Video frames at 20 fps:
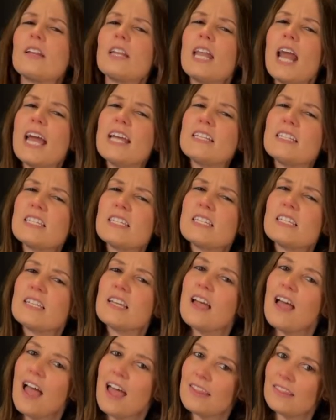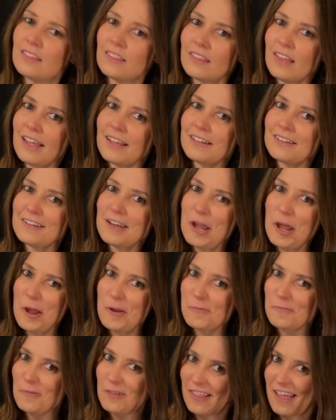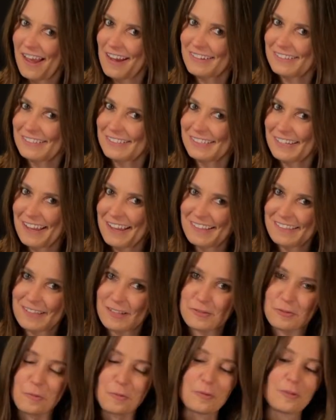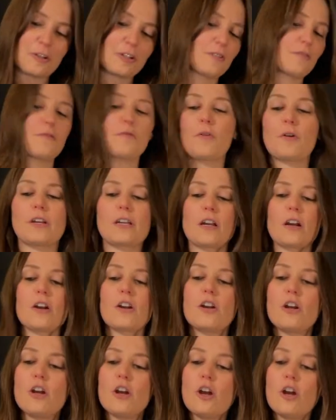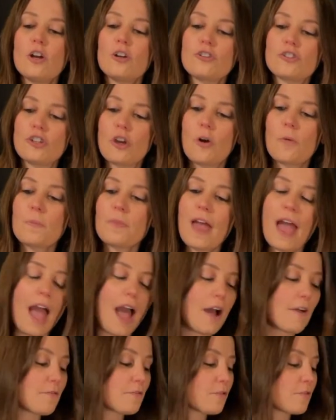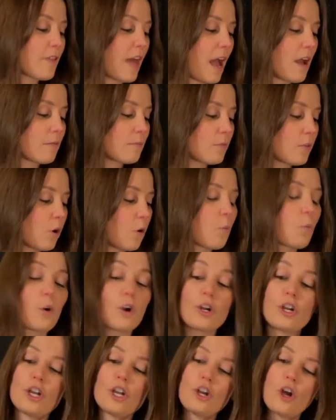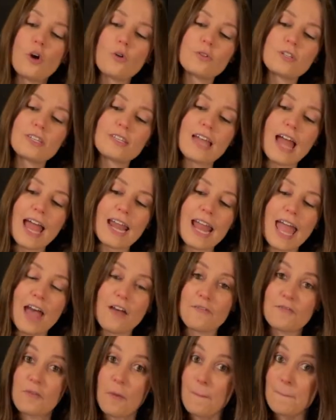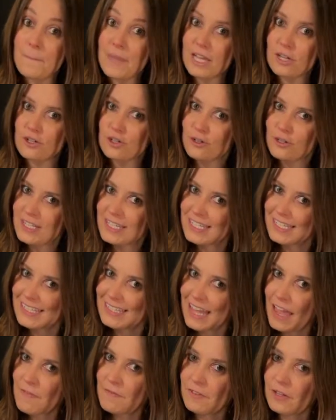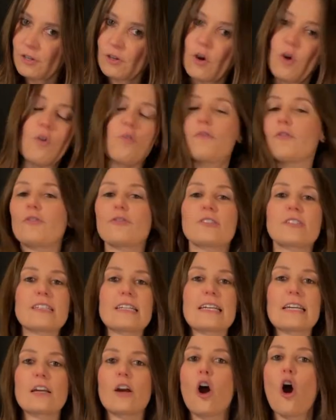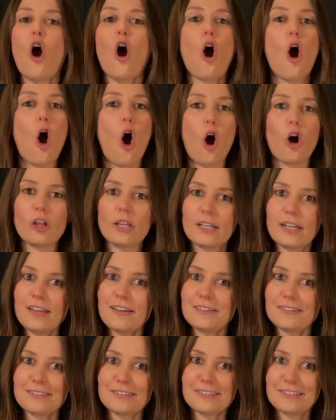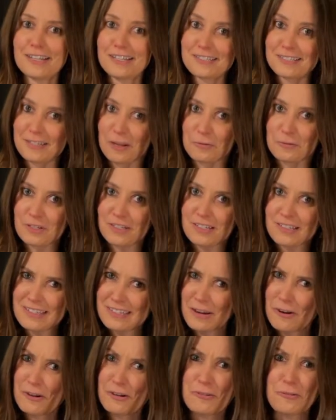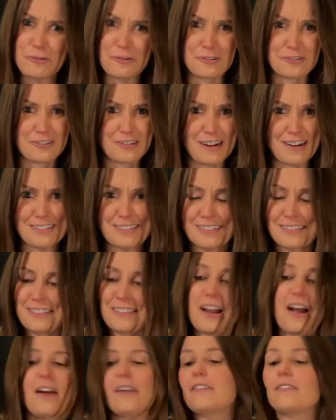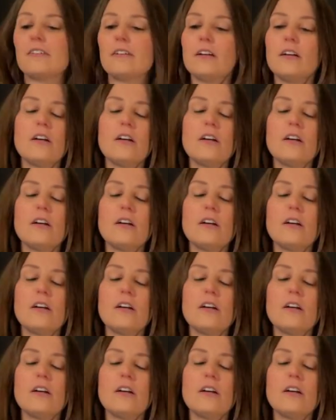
Nice and light and relaxed, okay? That's what we're looking for here. So after that, we're gonna go to that F major 7 over C. All it is, it sounds like a scary chord. You guys, it's not.